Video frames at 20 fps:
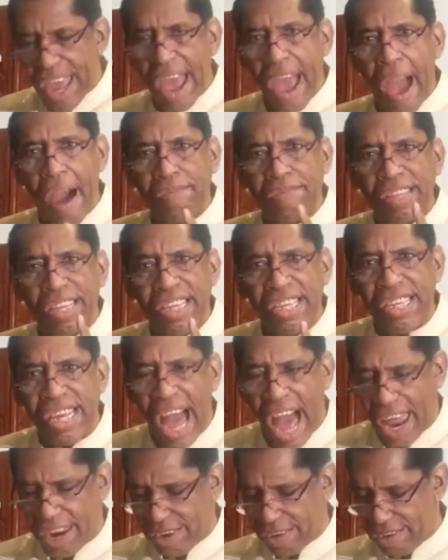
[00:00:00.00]
have
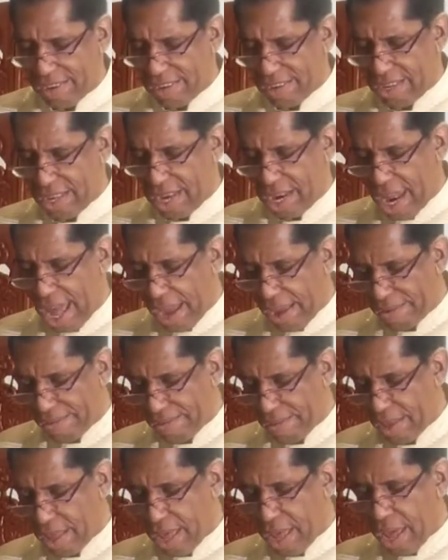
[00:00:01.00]
challenges in
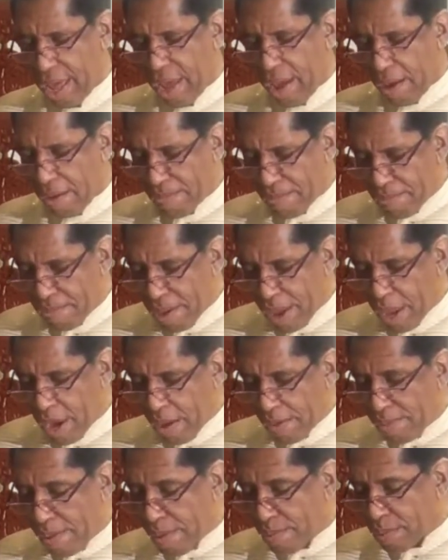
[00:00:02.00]
life.
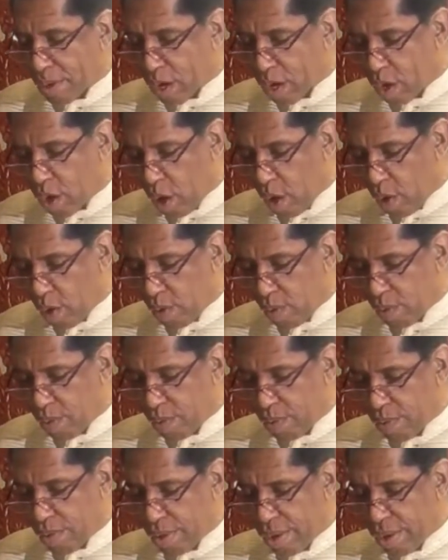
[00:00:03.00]
Many people go,